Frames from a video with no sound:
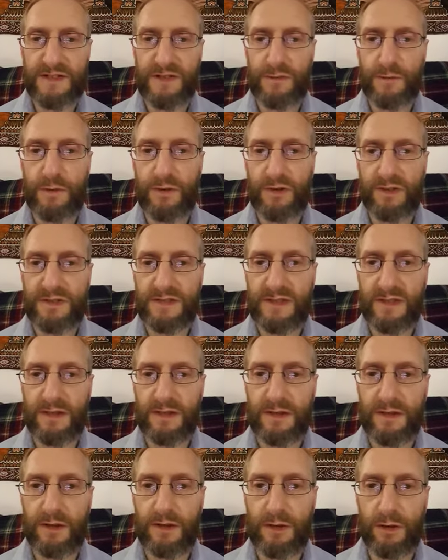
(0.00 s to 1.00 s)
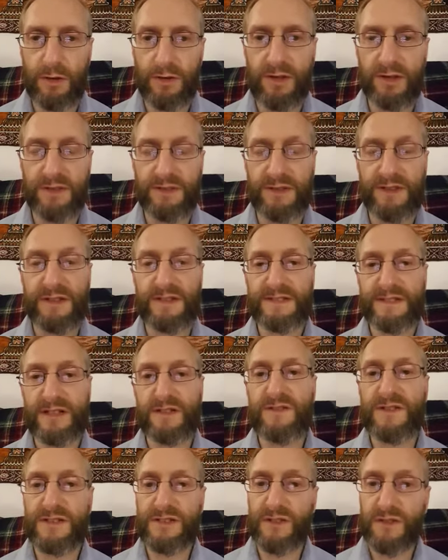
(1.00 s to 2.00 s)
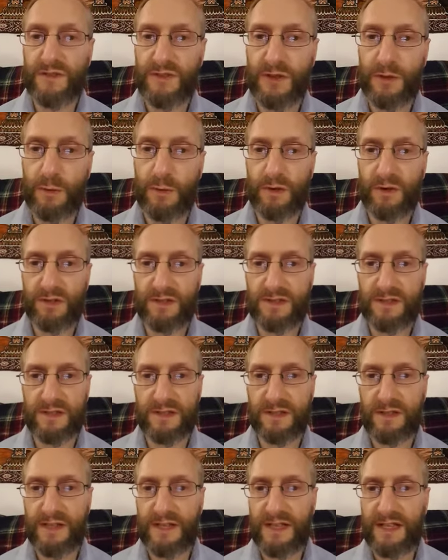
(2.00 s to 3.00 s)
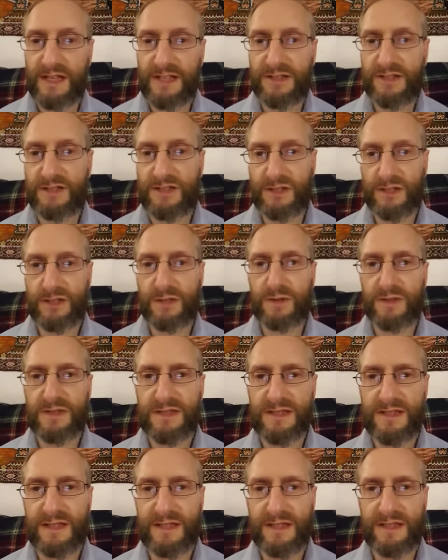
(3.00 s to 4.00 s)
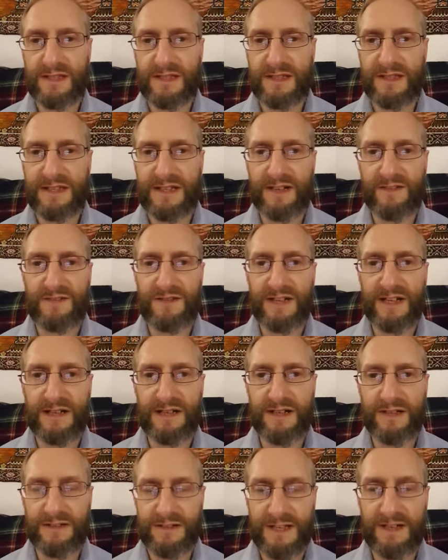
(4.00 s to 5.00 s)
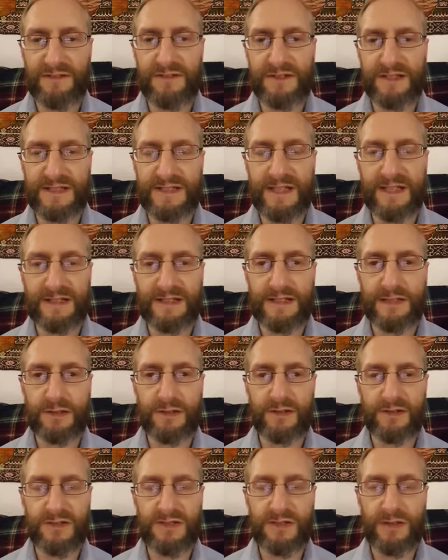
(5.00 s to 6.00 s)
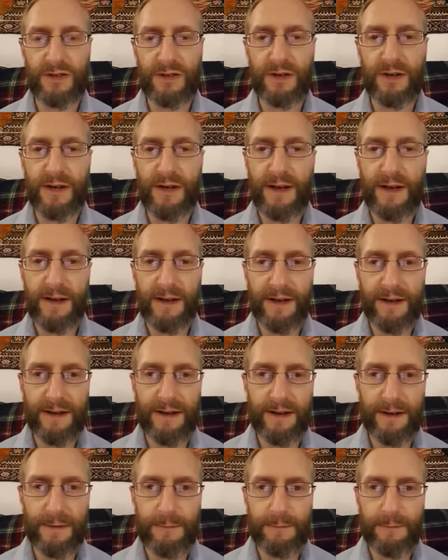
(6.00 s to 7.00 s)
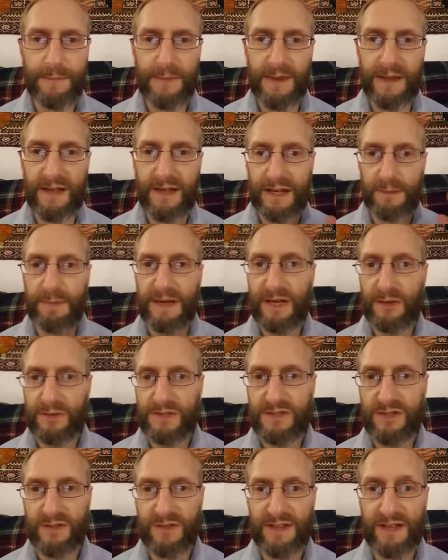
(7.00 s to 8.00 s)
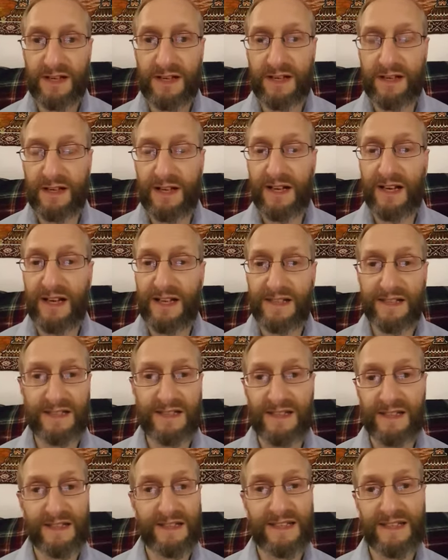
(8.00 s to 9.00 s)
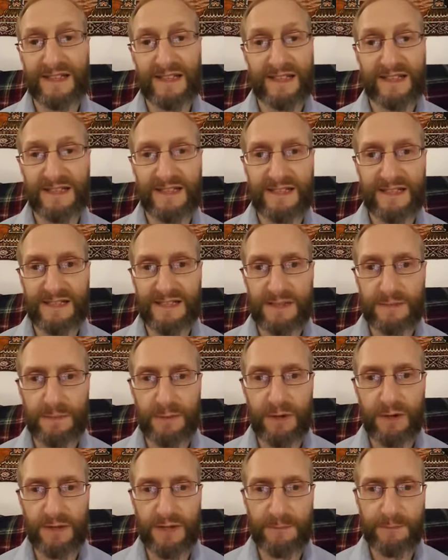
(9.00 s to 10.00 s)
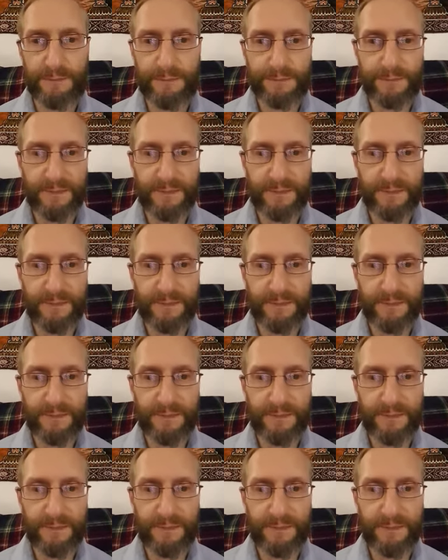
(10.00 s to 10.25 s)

of water or the surface of the water. He doesn't use the definite article. So I pounced on that, and indeed it didn't disappoint.